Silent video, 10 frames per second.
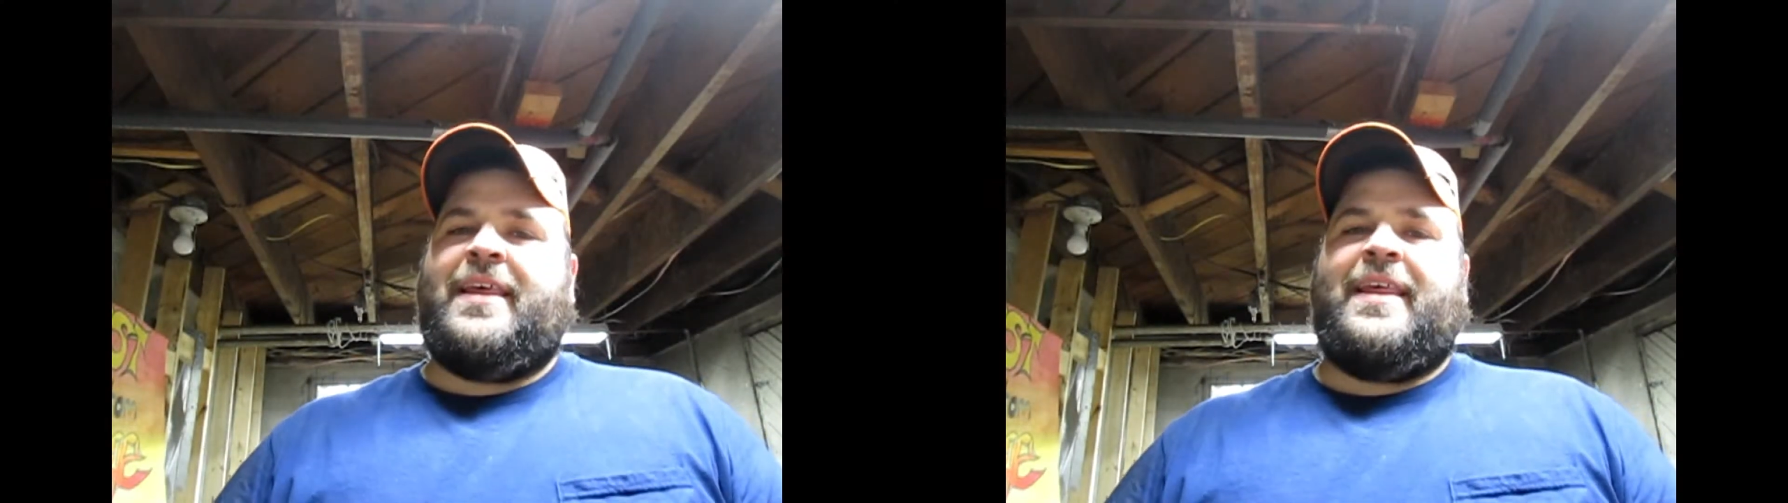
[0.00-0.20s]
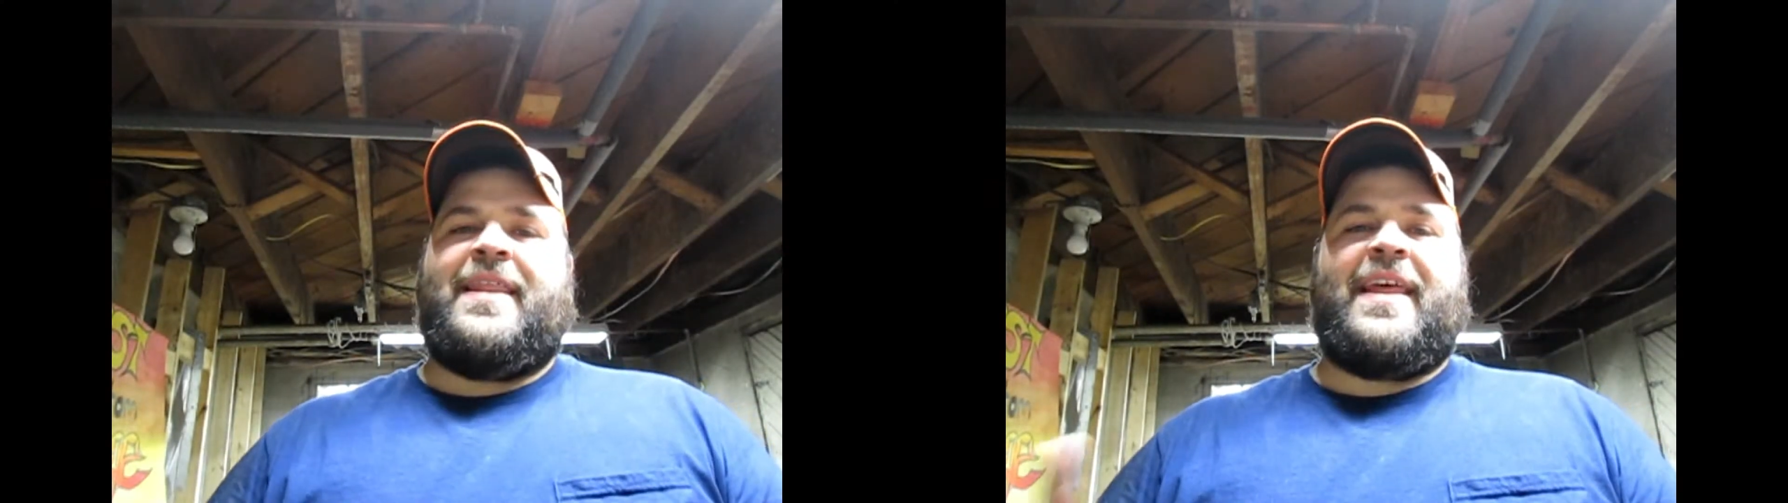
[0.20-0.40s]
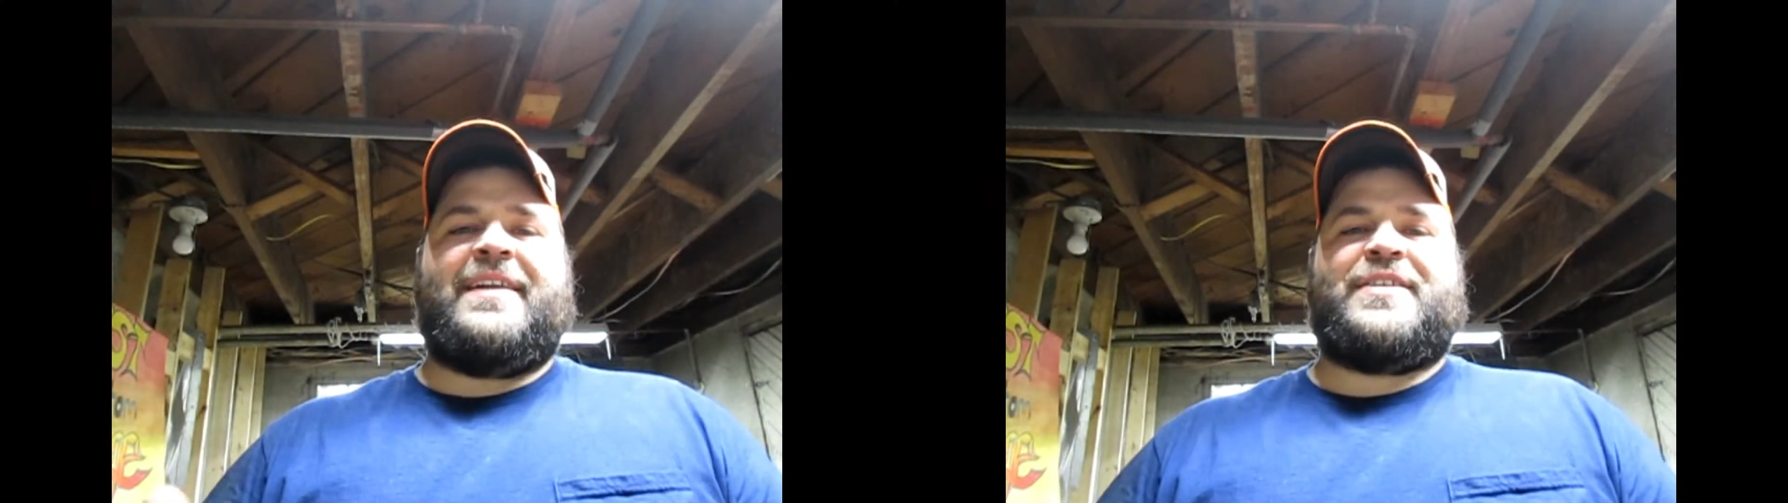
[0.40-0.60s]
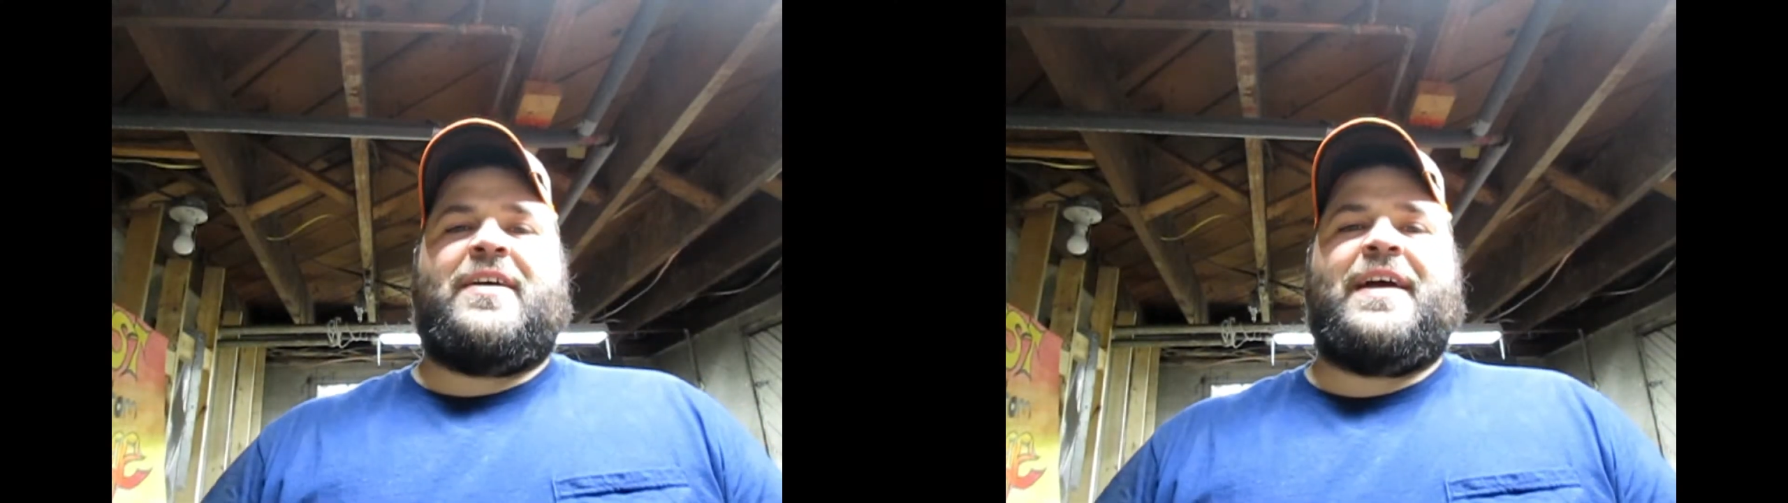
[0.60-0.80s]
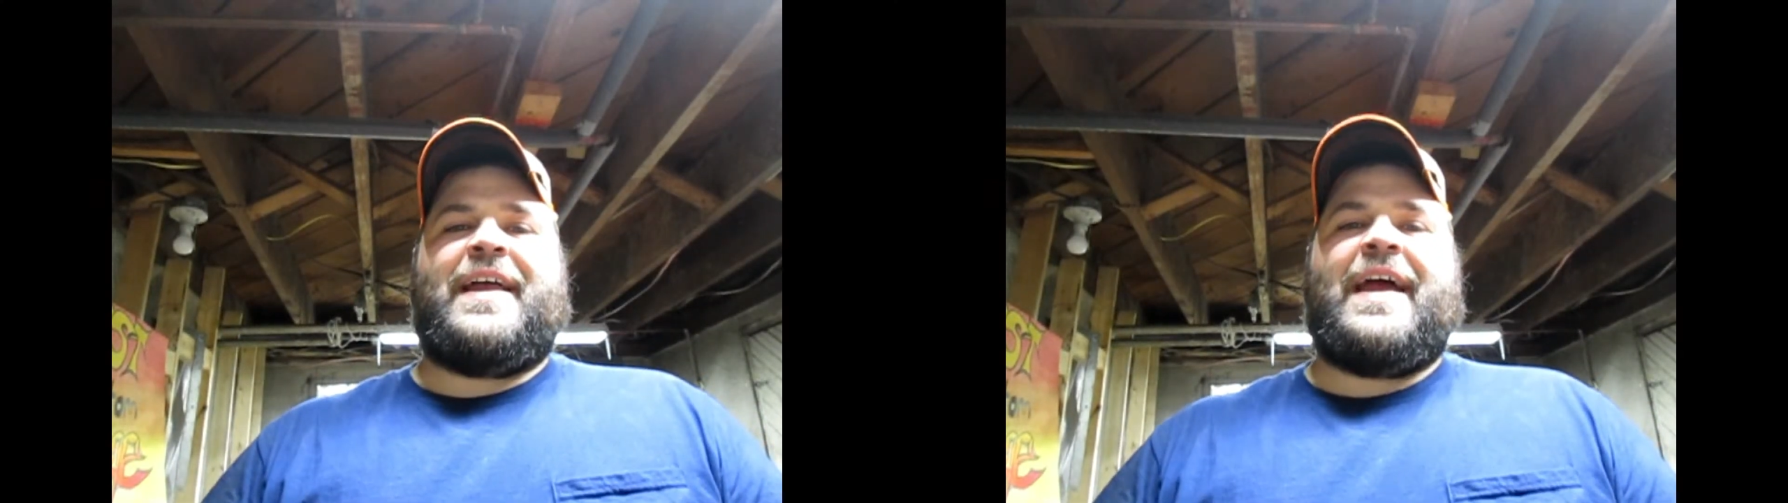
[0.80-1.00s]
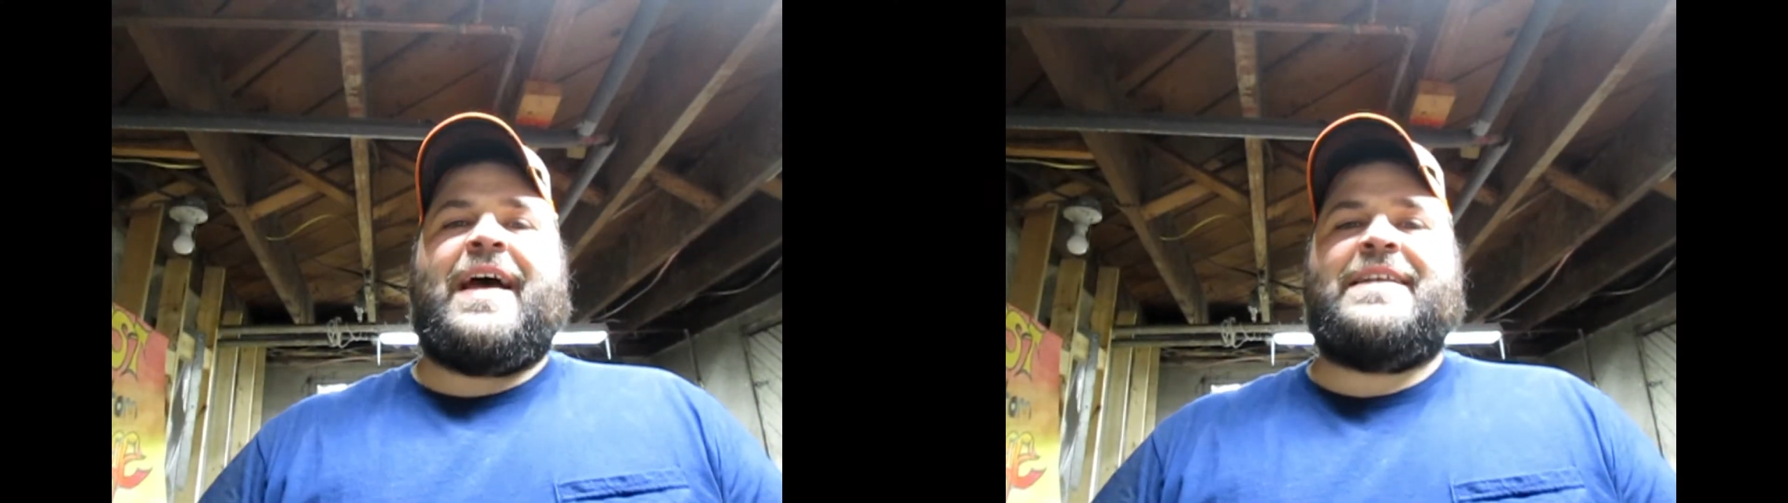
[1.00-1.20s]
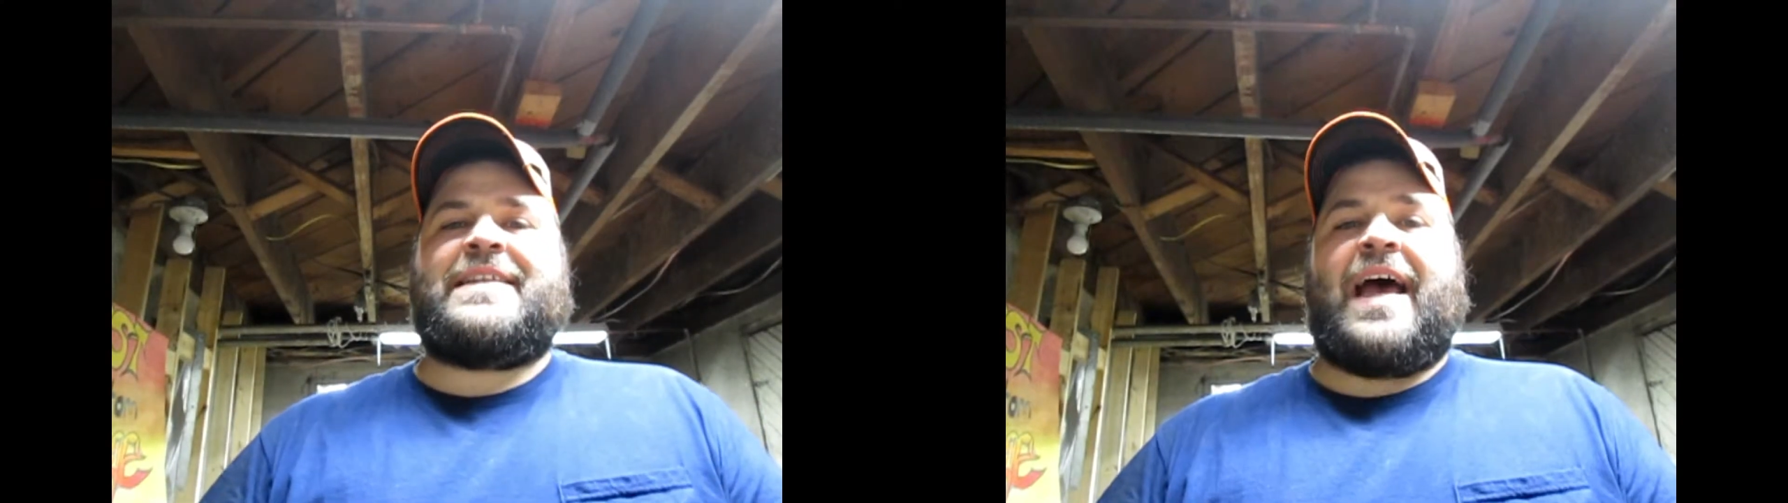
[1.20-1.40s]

That's alright guys,